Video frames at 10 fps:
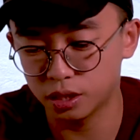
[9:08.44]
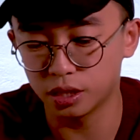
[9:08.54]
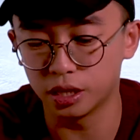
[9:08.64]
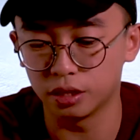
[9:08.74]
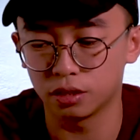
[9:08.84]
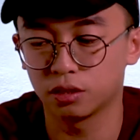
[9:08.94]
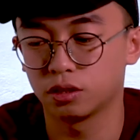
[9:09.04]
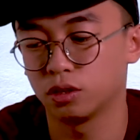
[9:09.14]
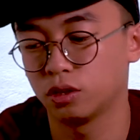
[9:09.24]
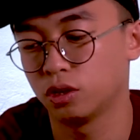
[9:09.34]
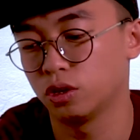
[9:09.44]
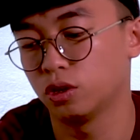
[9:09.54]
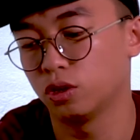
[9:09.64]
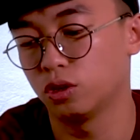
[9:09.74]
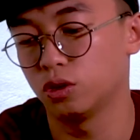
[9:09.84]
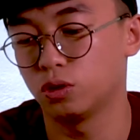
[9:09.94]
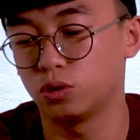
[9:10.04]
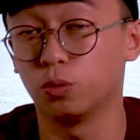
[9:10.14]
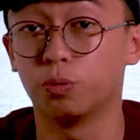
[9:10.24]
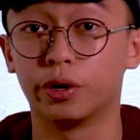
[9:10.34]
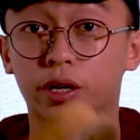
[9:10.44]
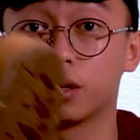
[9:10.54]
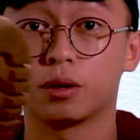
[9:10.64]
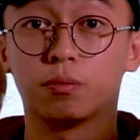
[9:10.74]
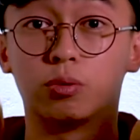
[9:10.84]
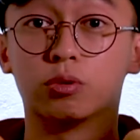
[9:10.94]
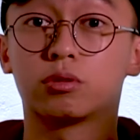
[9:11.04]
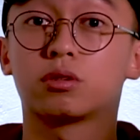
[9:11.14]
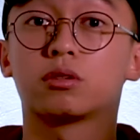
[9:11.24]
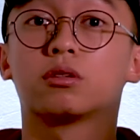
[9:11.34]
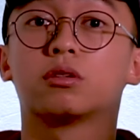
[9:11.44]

need to bring boots